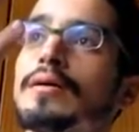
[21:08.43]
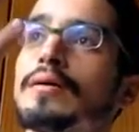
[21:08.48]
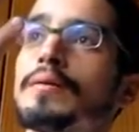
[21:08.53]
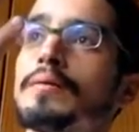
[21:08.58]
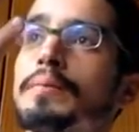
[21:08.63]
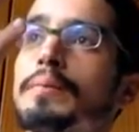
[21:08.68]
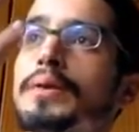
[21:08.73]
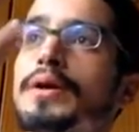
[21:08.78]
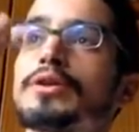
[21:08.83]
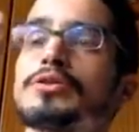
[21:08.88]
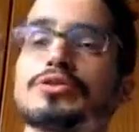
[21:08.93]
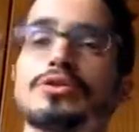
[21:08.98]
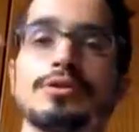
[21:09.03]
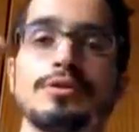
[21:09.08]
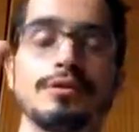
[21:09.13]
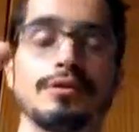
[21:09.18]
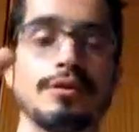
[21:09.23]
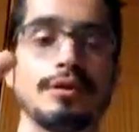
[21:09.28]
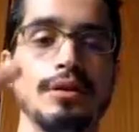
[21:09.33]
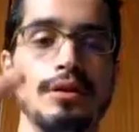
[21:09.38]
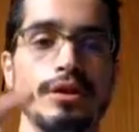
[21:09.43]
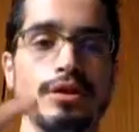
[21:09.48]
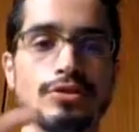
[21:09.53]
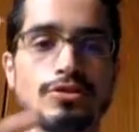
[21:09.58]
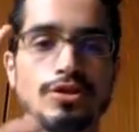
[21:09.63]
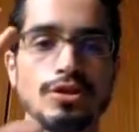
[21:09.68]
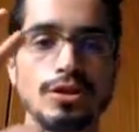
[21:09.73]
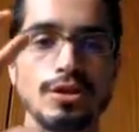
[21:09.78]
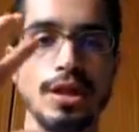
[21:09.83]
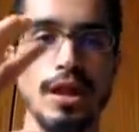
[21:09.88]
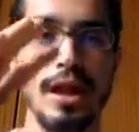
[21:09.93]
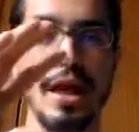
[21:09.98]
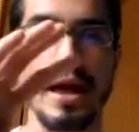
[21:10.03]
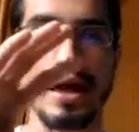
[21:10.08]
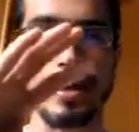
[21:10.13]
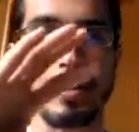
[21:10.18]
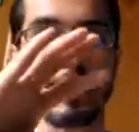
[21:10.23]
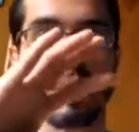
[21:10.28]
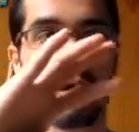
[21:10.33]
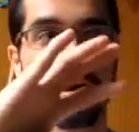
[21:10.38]
picture, just
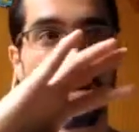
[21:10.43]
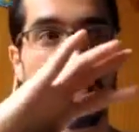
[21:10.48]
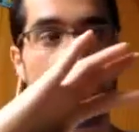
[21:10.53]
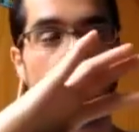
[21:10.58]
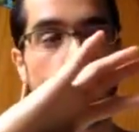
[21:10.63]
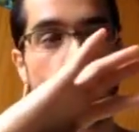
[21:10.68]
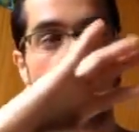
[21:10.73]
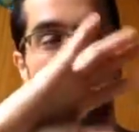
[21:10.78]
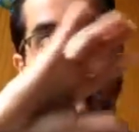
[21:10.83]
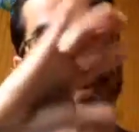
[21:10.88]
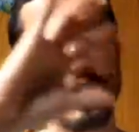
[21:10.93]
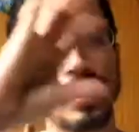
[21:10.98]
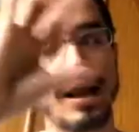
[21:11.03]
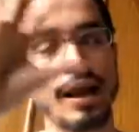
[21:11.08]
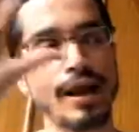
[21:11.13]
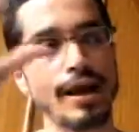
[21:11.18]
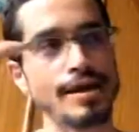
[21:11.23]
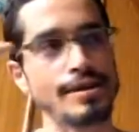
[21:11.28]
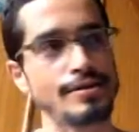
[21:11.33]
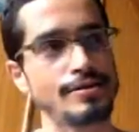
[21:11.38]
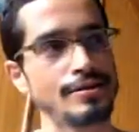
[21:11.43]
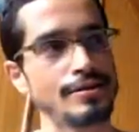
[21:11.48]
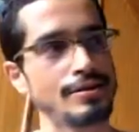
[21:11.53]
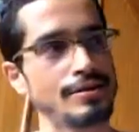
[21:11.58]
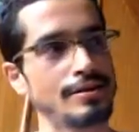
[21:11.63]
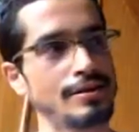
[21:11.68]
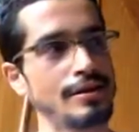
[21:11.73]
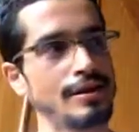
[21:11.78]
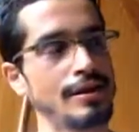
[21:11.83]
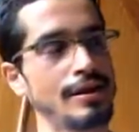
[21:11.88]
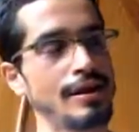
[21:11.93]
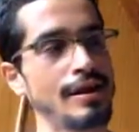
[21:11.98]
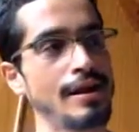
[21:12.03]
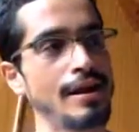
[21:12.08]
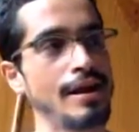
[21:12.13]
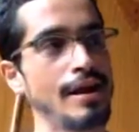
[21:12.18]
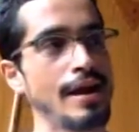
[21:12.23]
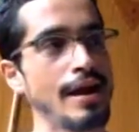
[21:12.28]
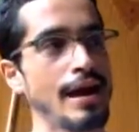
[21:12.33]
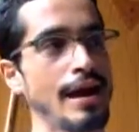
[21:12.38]
like we have a glance.
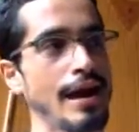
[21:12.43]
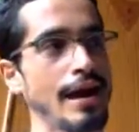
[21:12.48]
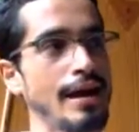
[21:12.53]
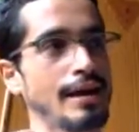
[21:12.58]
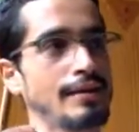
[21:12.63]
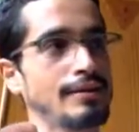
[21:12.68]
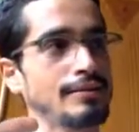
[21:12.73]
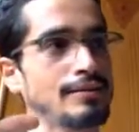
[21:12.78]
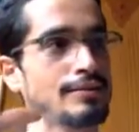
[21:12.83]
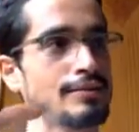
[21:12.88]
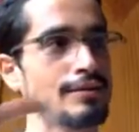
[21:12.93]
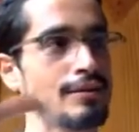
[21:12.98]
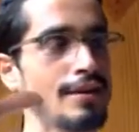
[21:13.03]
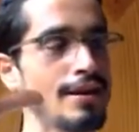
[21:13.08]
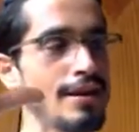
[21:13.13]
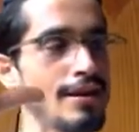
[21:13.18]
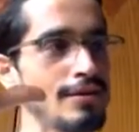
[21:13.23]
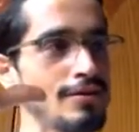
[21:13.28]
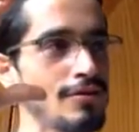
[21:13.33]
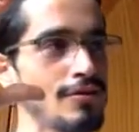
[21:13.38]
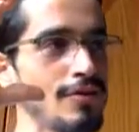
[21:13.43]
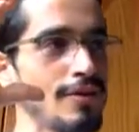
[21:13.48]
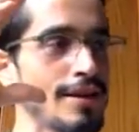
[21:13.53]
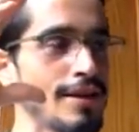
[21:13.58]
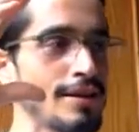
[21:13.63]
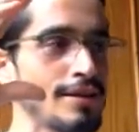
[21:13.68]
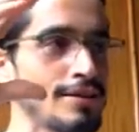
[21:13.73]
And these things